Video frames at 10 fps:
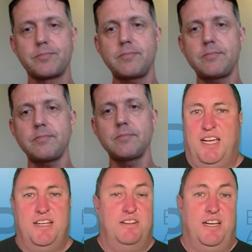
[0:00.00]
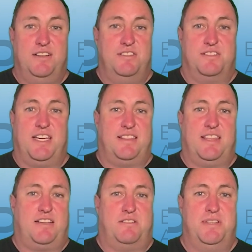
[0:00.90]
Yeah, and look,
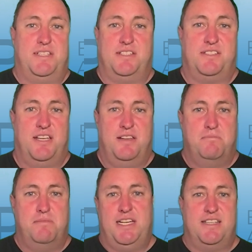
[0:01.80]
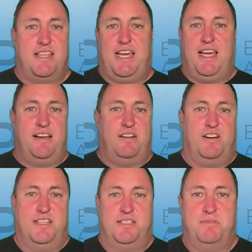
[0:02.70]
that could be just manage the
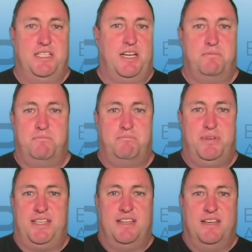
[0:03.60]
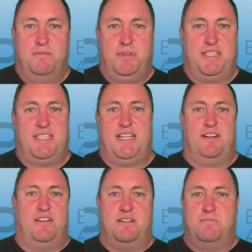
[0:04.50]
outliers. Pick
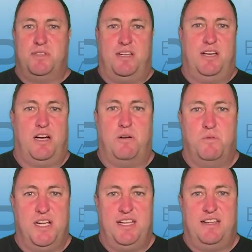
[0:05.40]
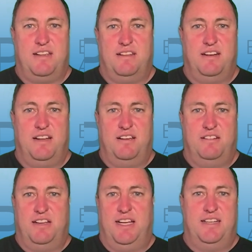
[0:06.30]
10 items a week,
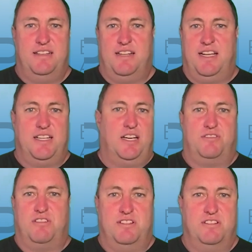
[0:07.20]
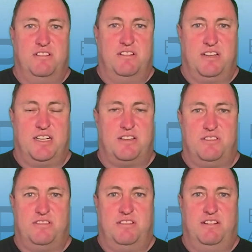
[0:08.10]
and go through and do a
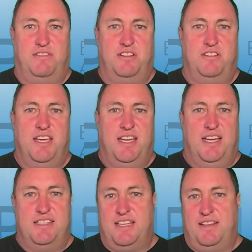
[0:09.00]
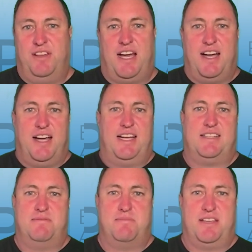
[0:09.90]
costing review and see if you are
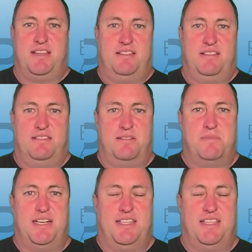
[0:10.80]
actually making the money